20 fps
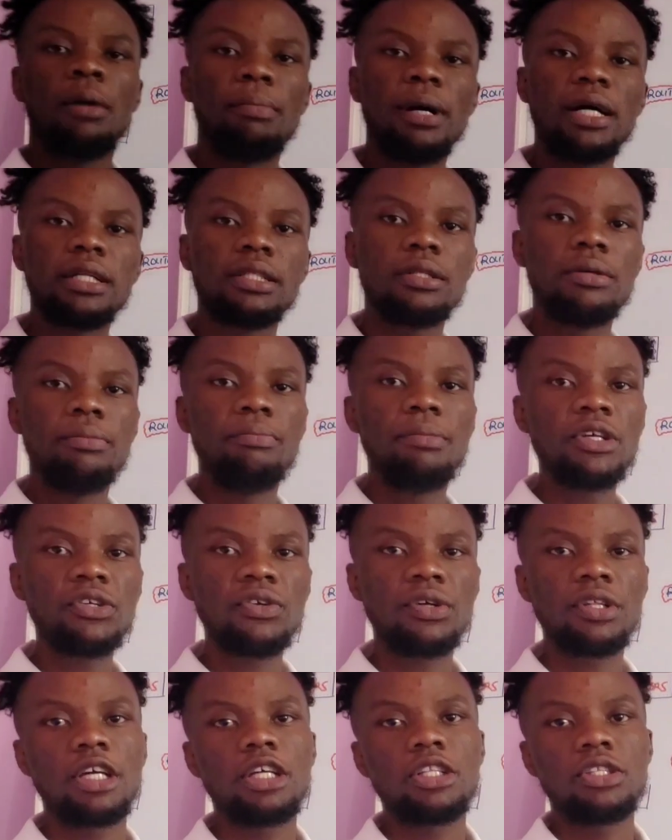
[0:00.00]
but make
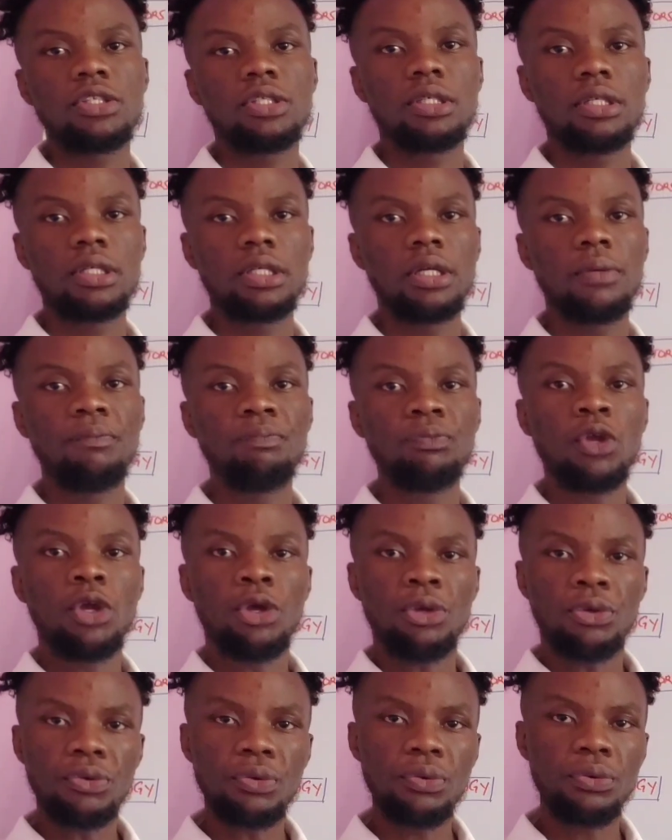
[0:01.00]
sure that
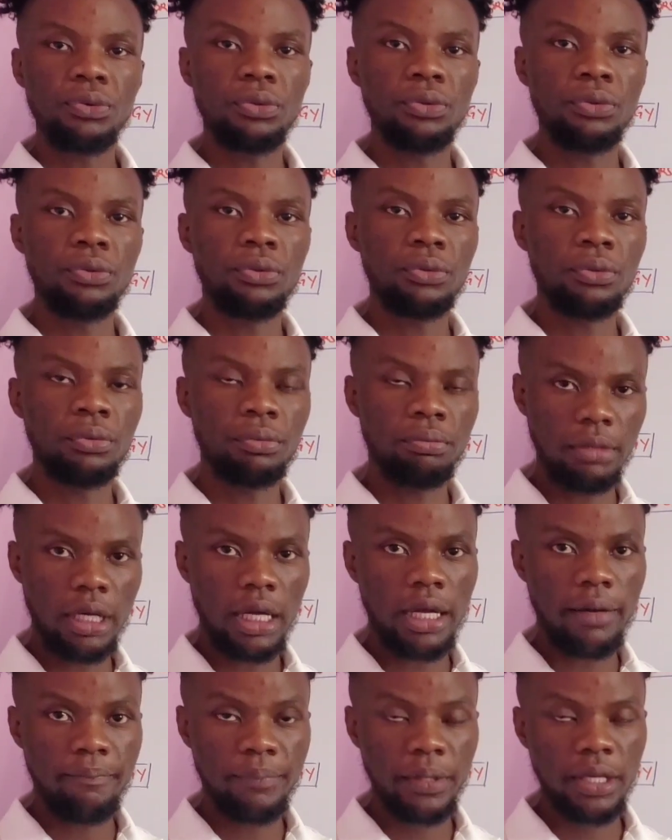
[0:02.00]
you
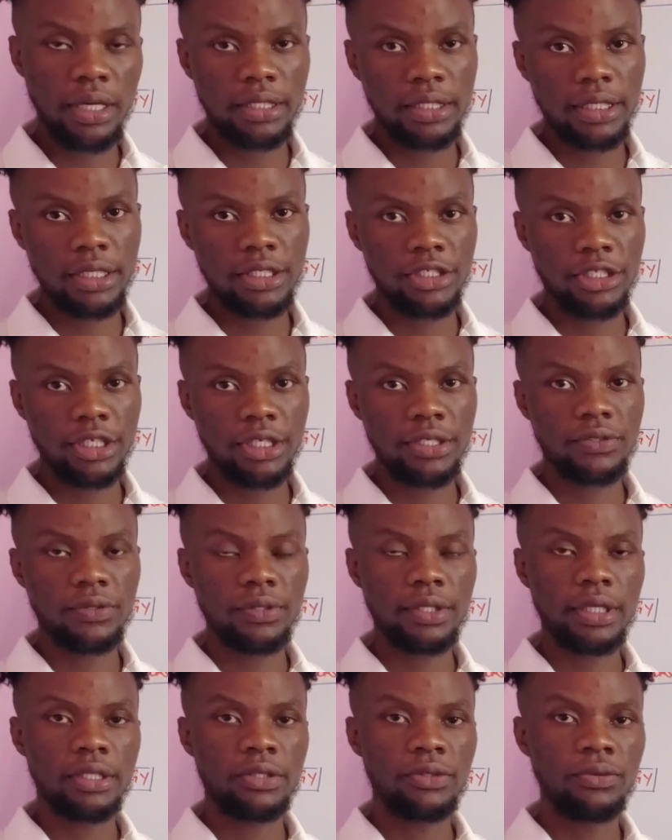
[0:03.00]
pay attention
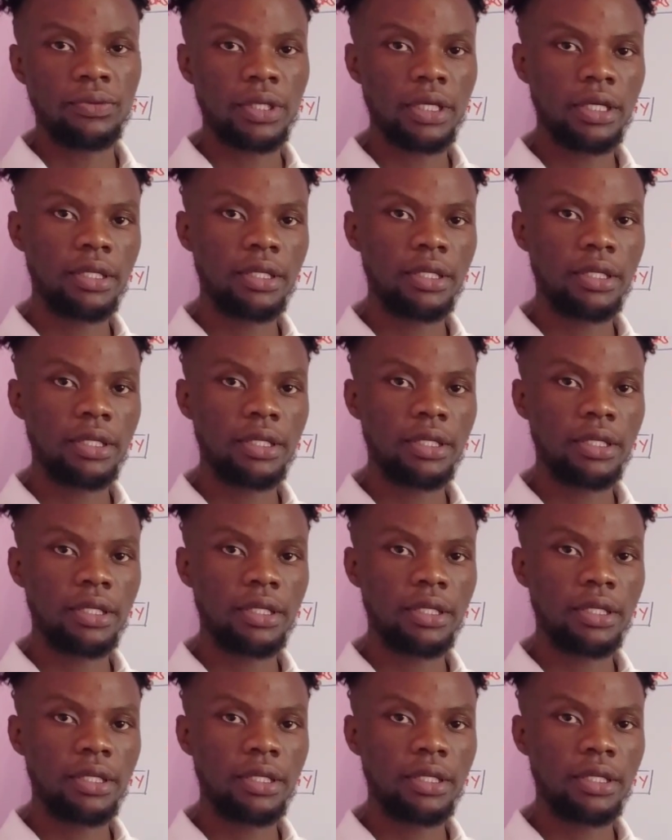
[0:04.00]
so that you